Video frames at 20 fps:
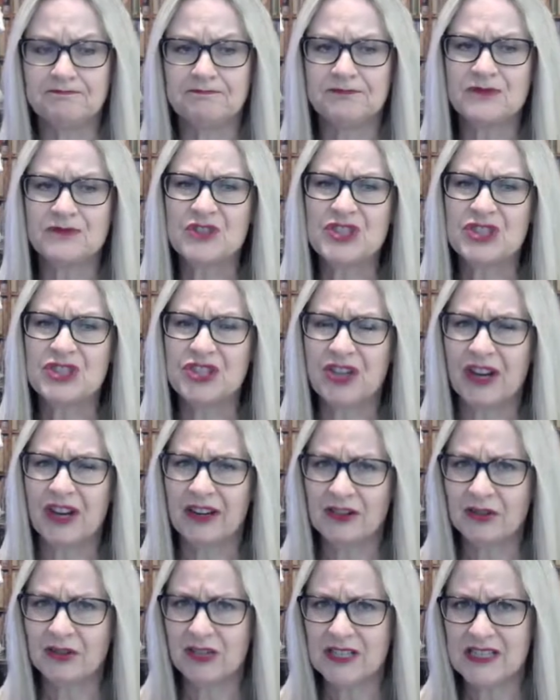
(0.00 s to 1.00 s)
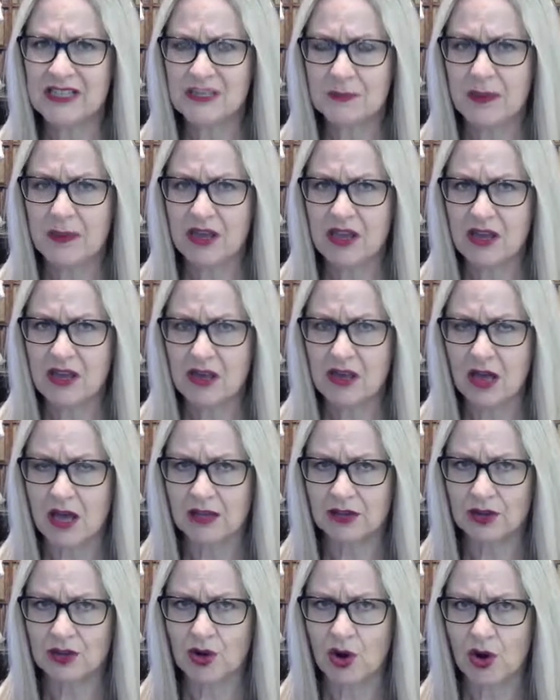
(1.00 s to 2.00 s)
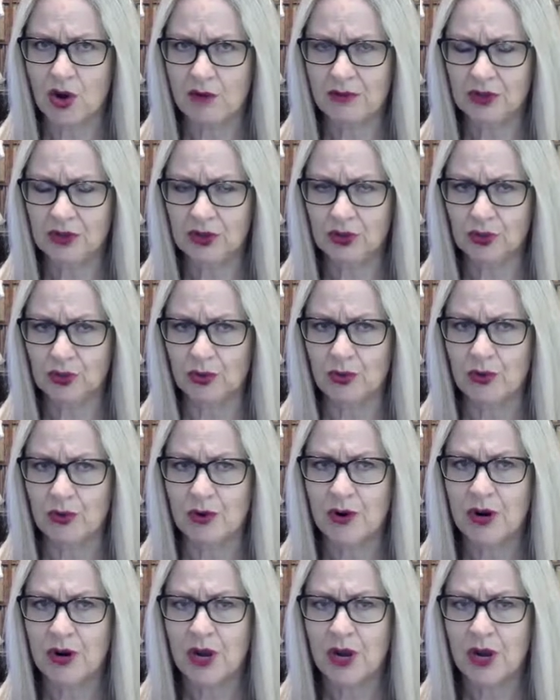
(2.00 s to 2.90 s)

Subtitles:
Generally speaking, at common law,